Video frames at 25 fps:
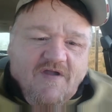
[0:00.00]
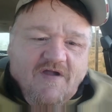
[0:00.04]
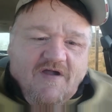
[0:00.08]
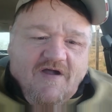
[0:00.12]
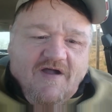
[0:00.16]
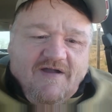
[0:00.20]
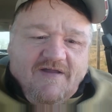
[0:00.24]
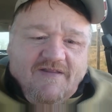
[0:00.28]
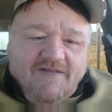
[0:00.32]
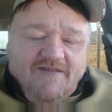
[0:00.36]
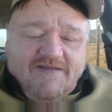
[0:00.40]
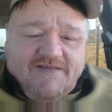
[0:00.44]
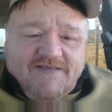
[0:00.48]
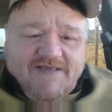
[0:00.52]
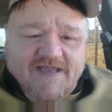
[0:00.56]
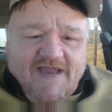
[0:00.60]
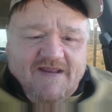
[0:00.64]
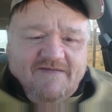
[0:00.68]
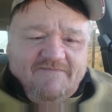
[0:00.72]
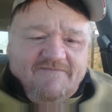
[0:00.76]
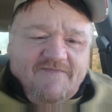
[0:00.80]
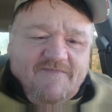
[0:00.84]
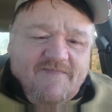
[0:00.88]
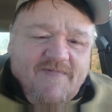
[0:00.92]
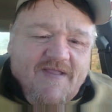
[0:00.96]
on the
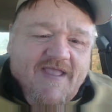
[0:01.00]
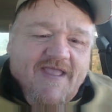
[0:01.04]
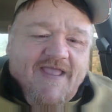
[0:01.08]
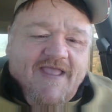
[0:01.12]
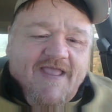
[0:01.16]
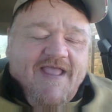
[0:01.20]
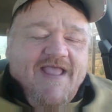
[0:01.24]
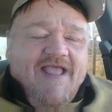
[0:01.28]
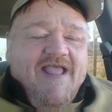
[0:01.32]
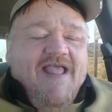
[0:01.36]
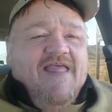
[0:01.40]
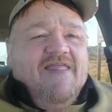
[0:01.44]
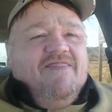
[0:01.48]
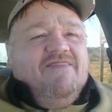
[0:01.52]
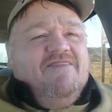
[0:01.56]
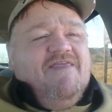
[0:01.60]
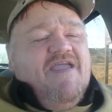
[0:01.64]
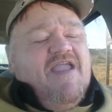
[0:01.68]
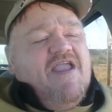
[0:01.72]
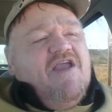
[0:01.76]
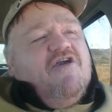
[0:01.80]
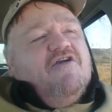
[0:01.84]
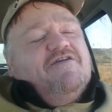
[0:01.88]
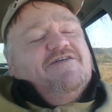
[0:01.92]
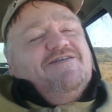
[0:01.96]
side of them.
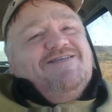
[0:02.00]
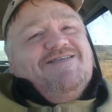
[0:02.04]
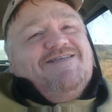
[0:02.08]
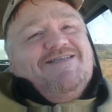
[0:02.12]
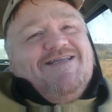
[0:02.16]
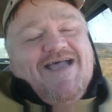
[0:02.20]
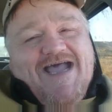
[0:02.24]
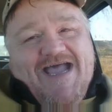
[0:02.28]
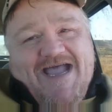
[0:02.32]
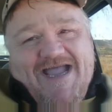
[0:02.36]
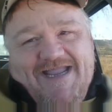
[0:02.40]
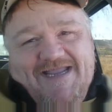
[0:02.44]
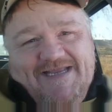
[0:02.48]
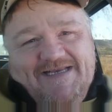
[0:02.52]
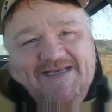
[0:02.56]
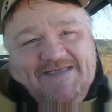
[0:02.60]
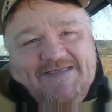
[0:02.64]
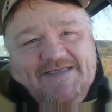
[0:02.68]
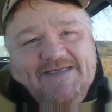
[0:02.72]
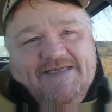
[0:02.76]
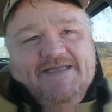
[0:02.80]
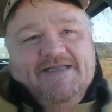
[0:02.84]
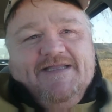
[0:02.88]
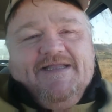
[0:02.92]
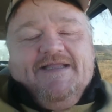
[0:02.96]
They are
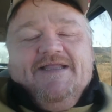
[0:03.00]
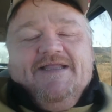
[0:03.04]
tight,